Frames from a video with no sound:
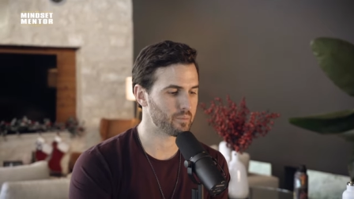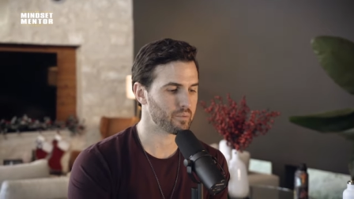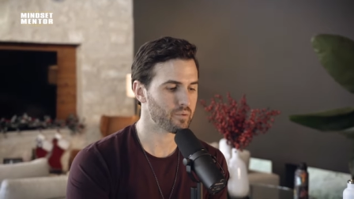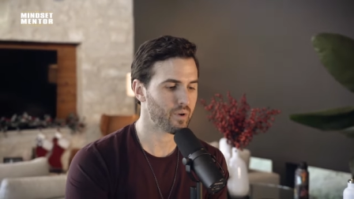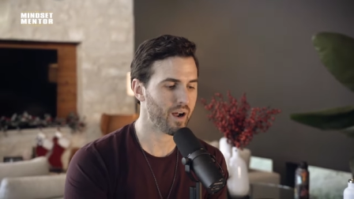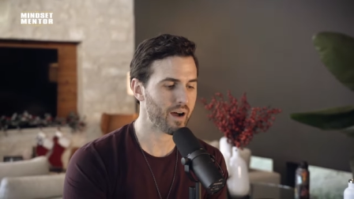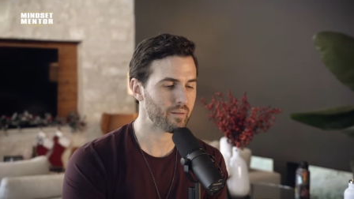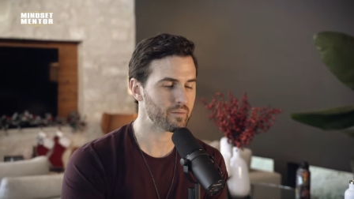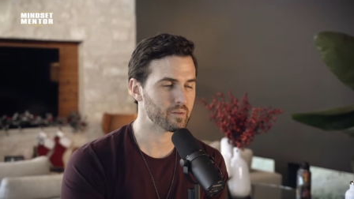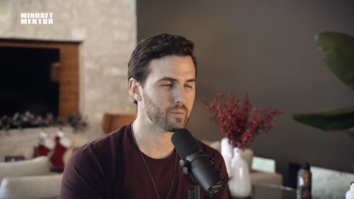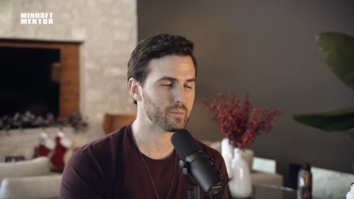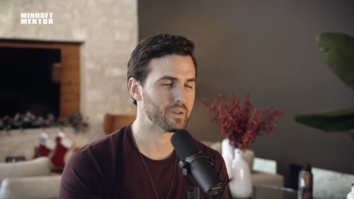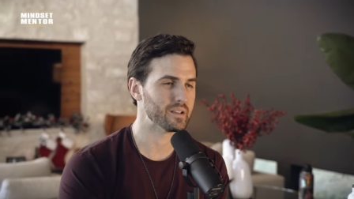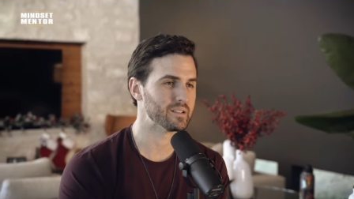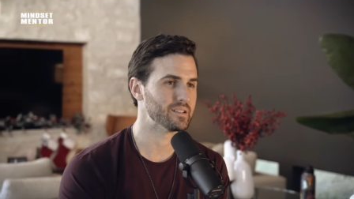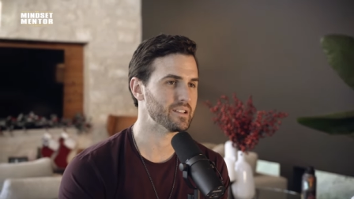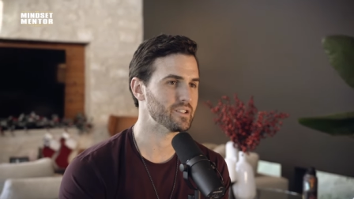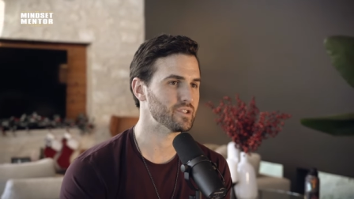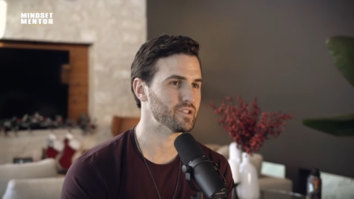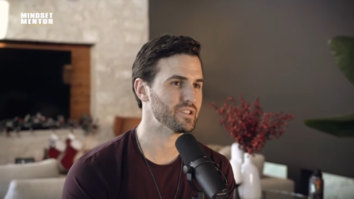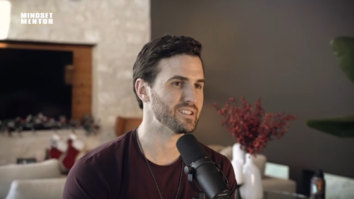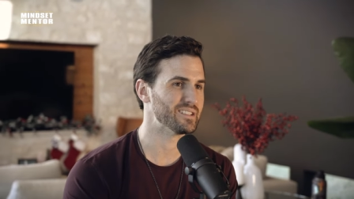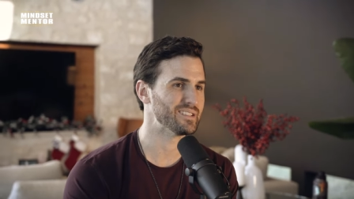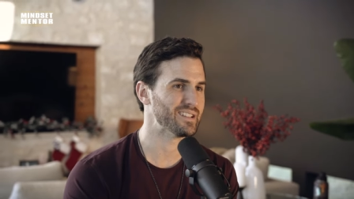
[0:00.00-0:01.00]
The problem is
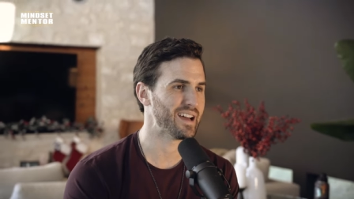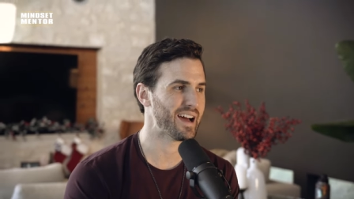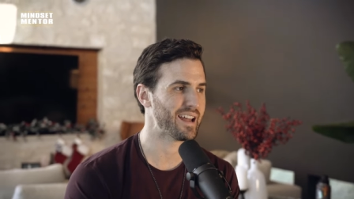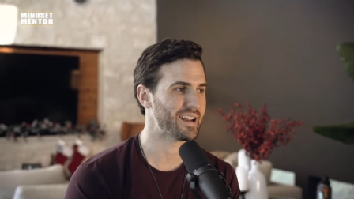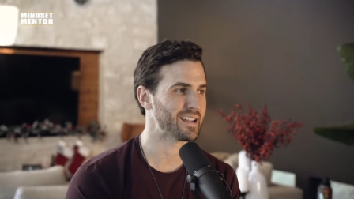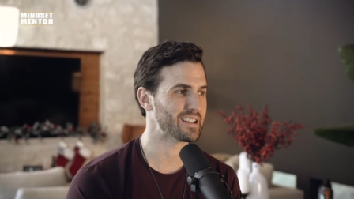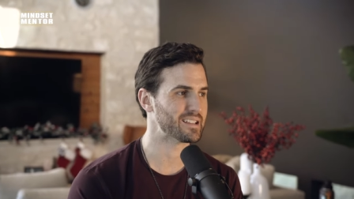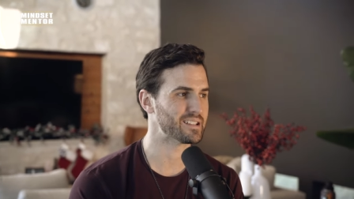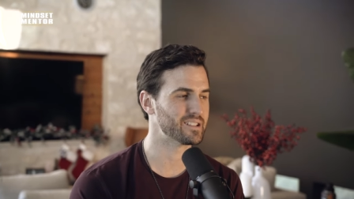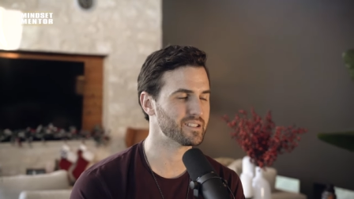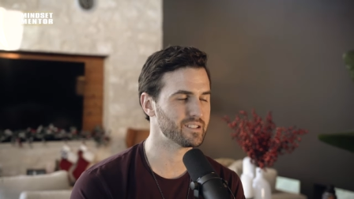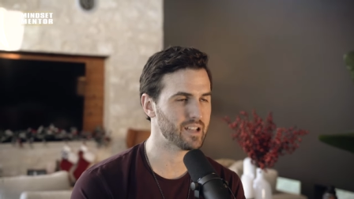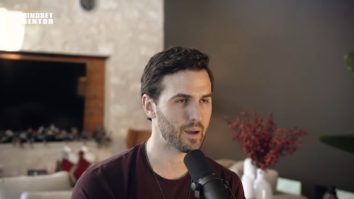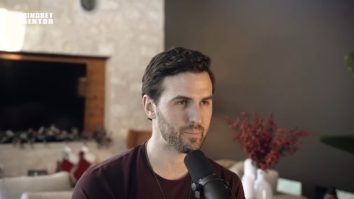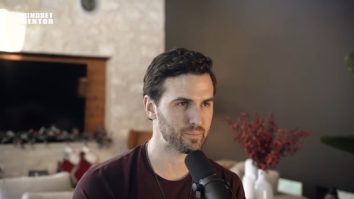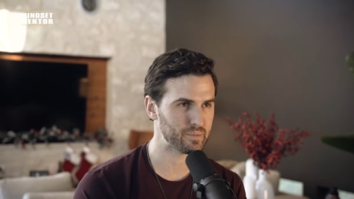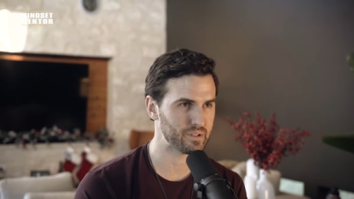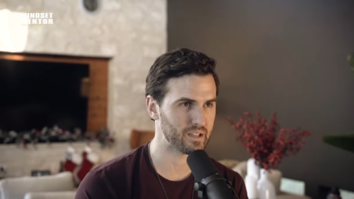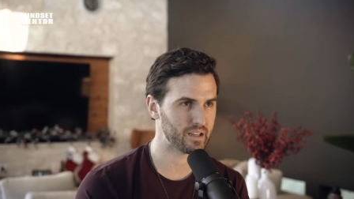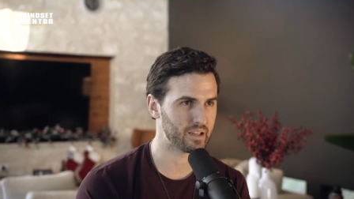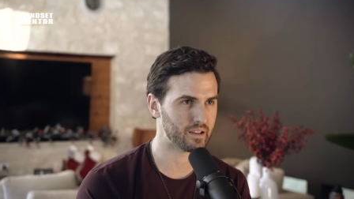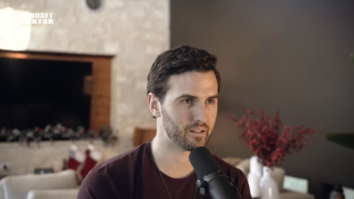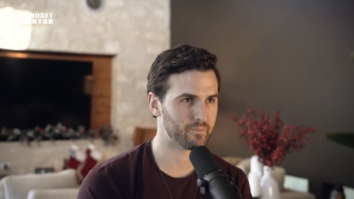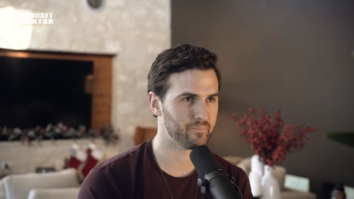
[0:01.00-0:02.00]
that she's not
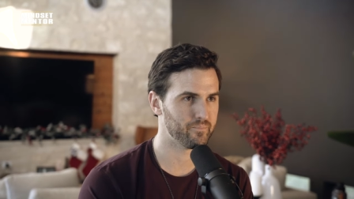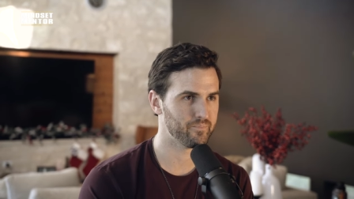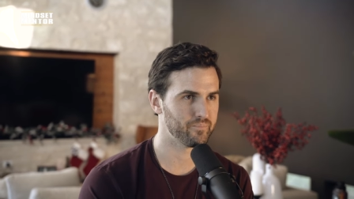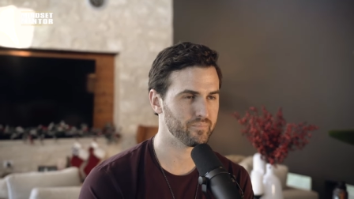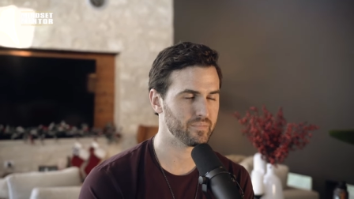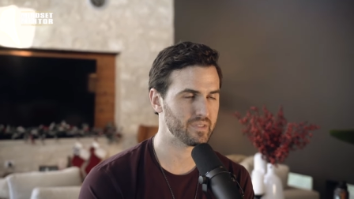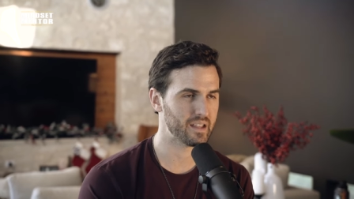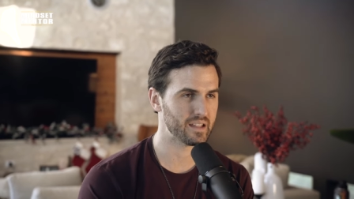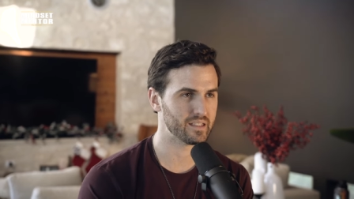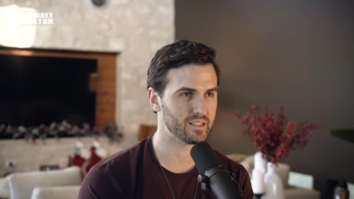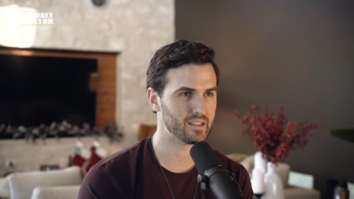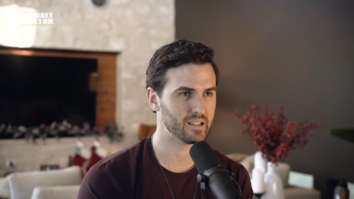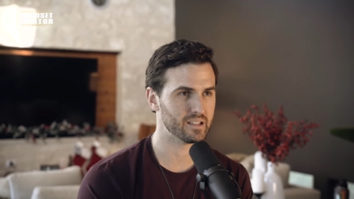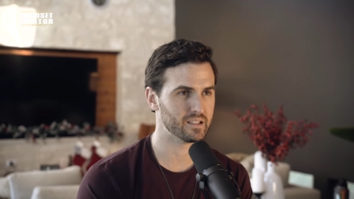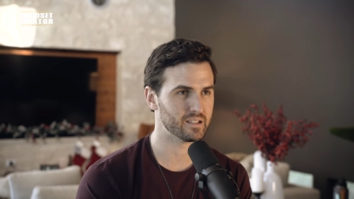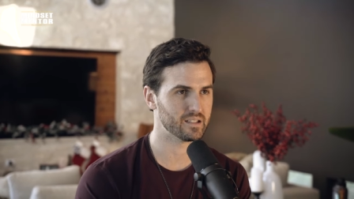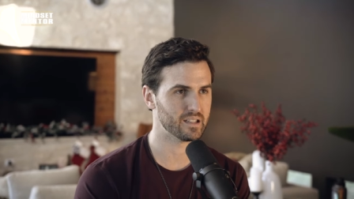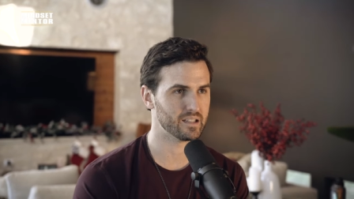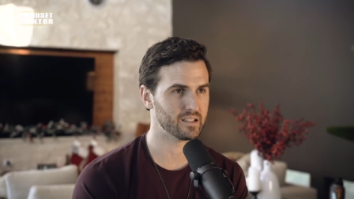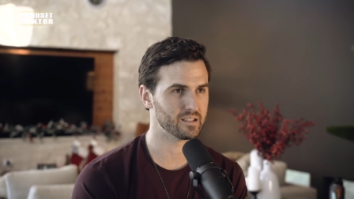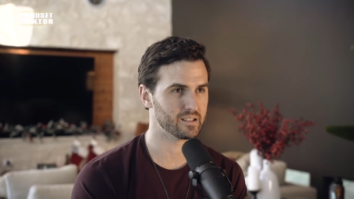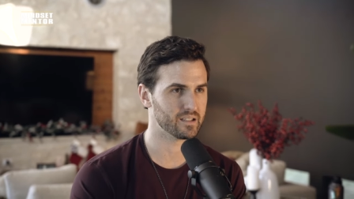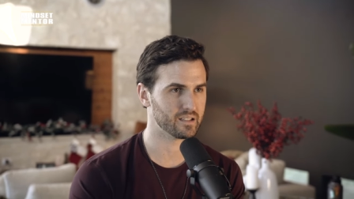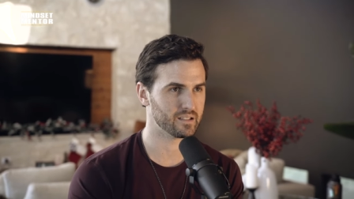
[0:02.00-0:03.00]
accepting that these
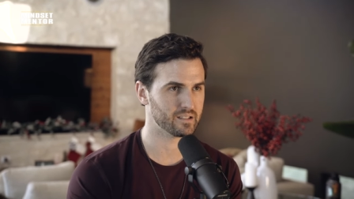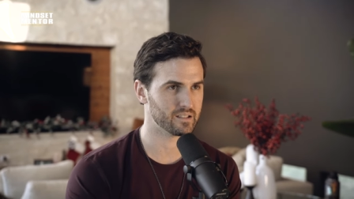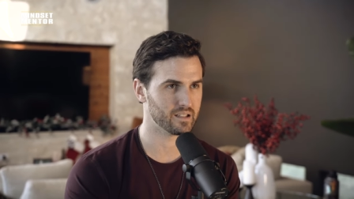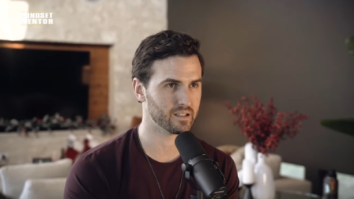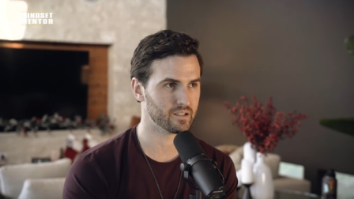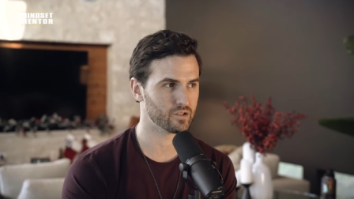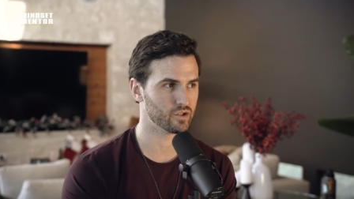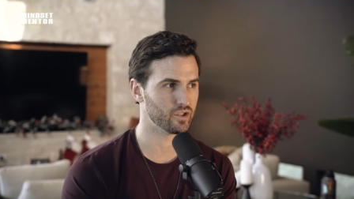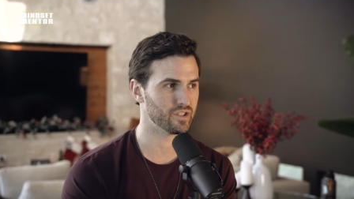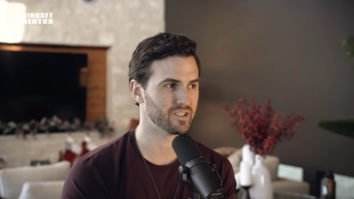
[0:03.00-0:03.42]
things exist.